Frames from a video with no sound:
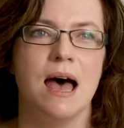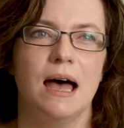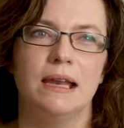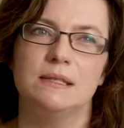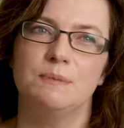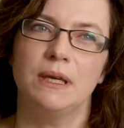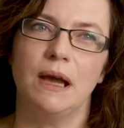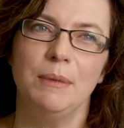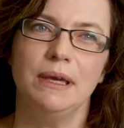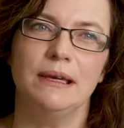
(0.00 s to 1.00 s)
And it's
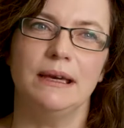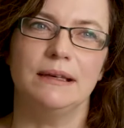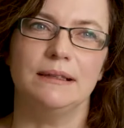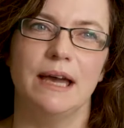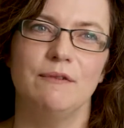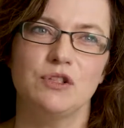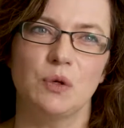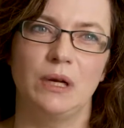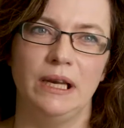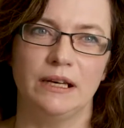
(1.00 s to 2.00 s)
becoming ever
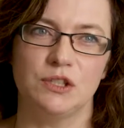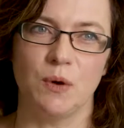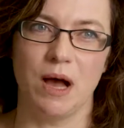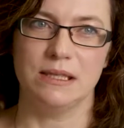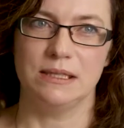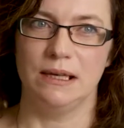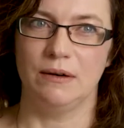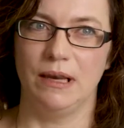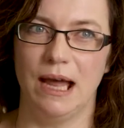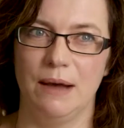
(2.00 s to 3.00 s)
so clear to us in
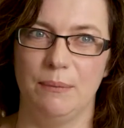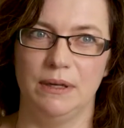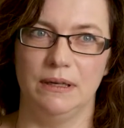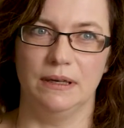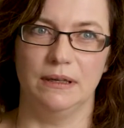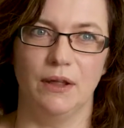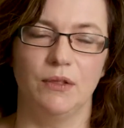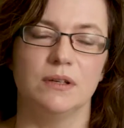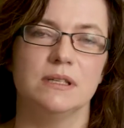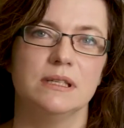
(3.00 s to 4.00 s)
our lab and
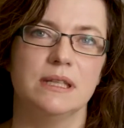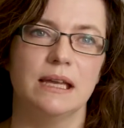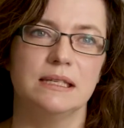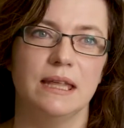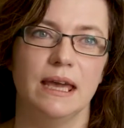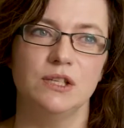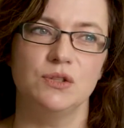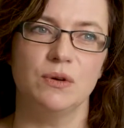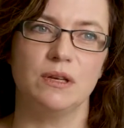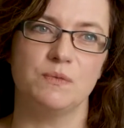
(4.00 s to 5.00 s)
others is that they
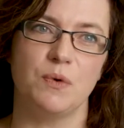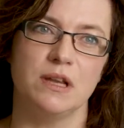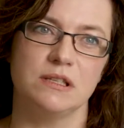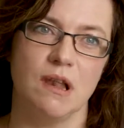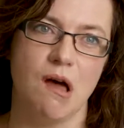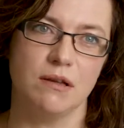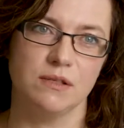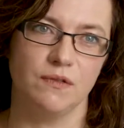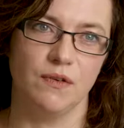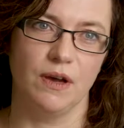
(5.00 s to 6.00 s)
do express a
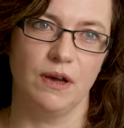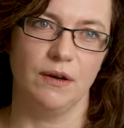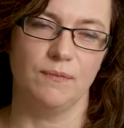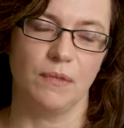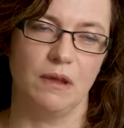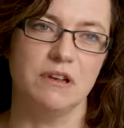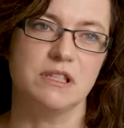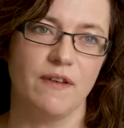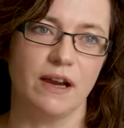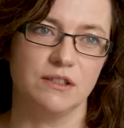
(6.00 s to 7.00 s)
lot of
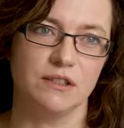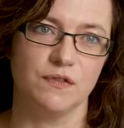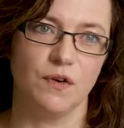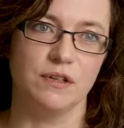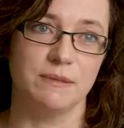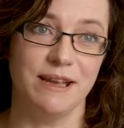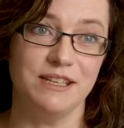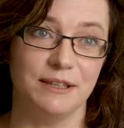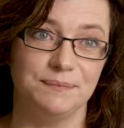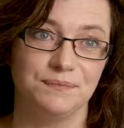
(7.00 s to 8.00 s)
risk factors for
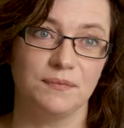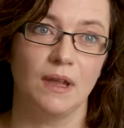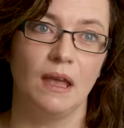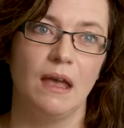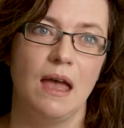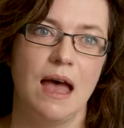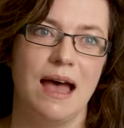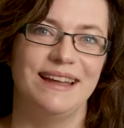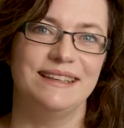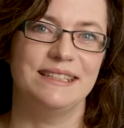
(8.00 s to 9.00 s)
dementia.
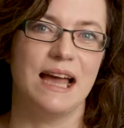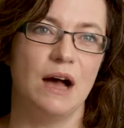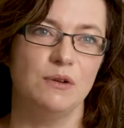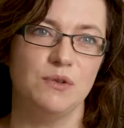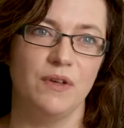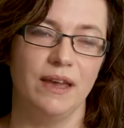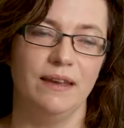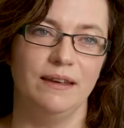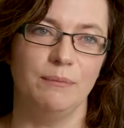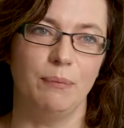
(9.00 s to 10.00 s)
And how do
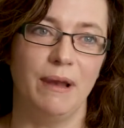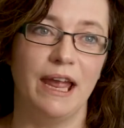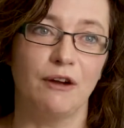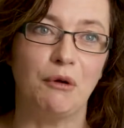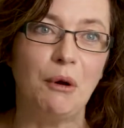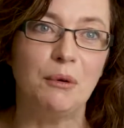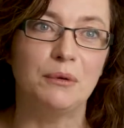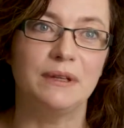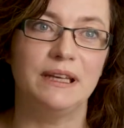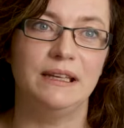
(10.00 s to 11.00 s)
they play a
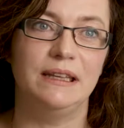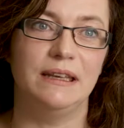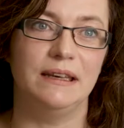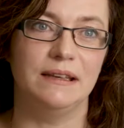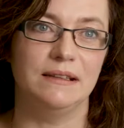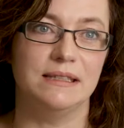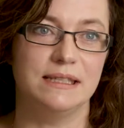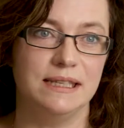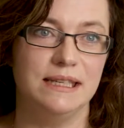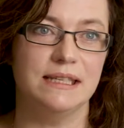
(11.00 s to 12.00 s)
role in the
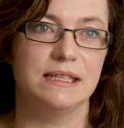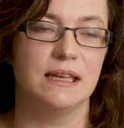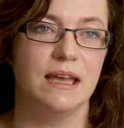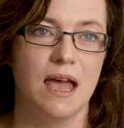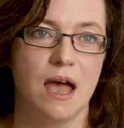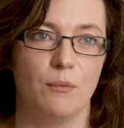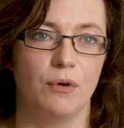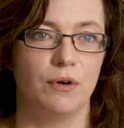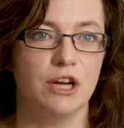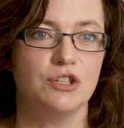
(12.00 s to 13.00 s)
disease
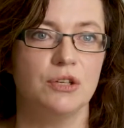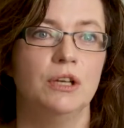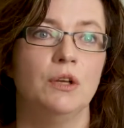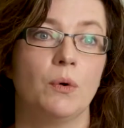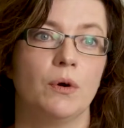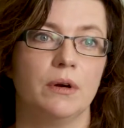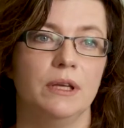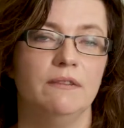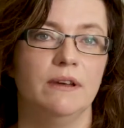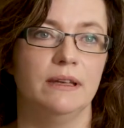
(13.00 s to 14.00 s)
progression, or
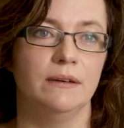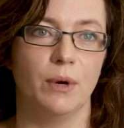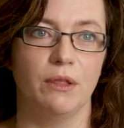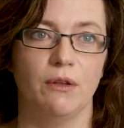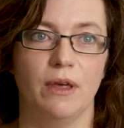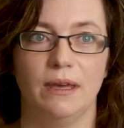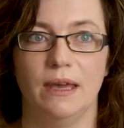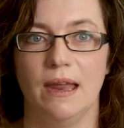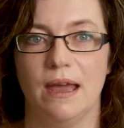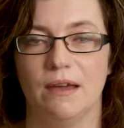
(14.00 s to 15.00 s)
even whether they
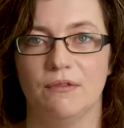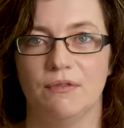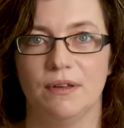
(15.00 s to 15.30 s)
can have,